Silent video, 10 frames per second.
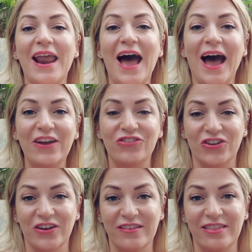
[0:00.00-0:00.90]
at
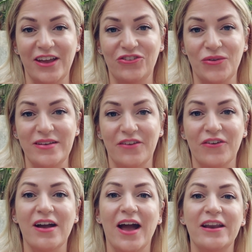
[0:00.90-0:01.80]
HiSUGARS, they do a
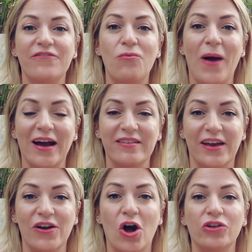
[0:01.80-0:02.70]
different kind of
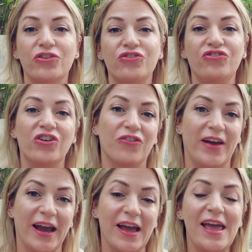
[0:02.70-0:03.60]
waxing called
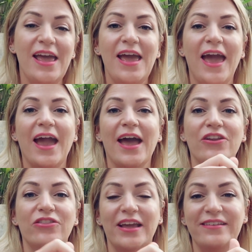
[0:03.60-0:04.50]
sugaring.
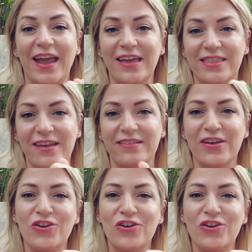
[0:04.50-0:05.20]
And they take this